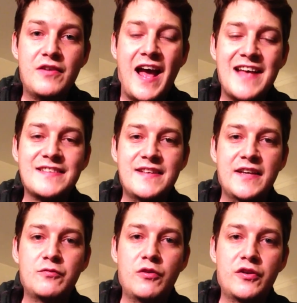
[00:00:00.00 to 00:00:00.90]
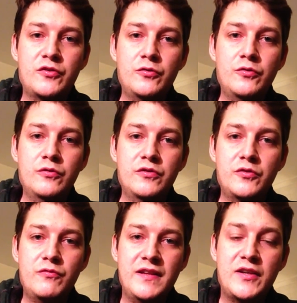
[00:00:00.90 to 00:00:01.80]
as a network, to
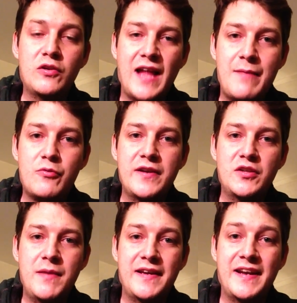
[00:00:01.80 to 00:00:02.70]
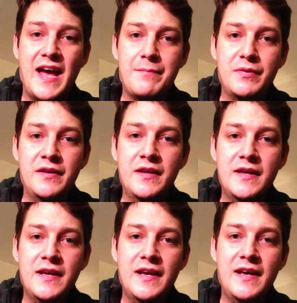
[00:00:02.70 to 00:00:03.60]
really collaborate to make it happen.
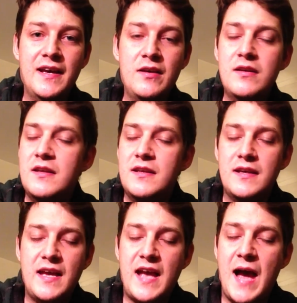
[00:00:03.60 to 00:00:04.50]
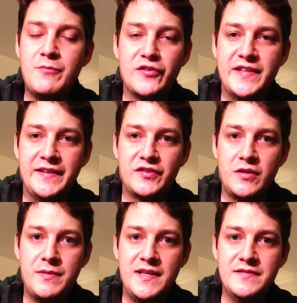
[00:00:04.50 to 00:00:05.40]
I'm not saying it's
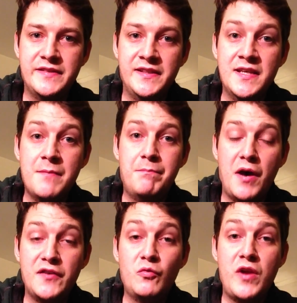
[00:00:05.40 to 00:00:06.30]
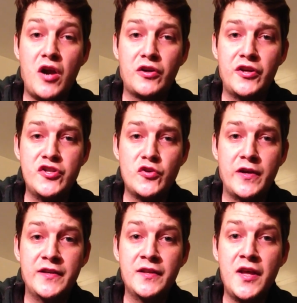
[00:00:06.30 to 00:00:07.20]
going to be easy, but we are going to enjoy
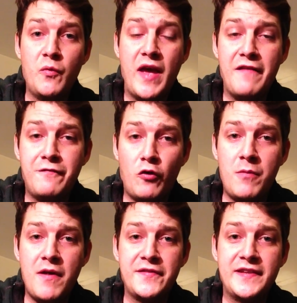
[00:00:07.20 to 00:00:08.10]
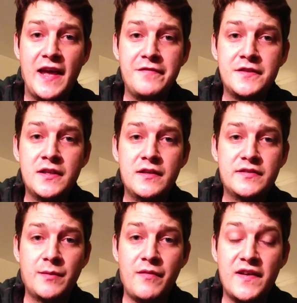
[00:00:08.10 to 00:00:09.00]
it. We have 4 months left,
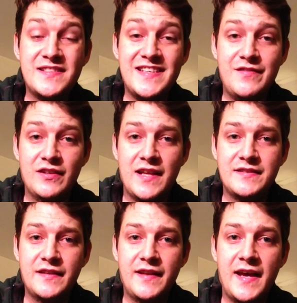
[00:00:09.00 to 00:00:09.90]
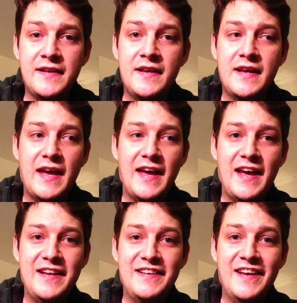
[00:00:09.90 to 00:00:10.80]
some of us even less than that,
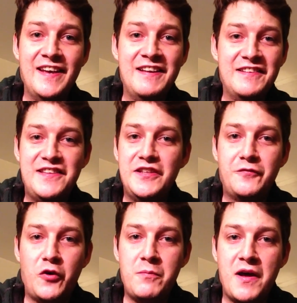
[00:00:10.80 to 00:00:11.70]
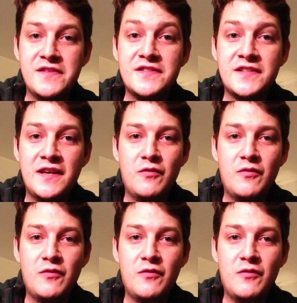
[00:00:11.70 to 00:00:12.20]
and these 4 months,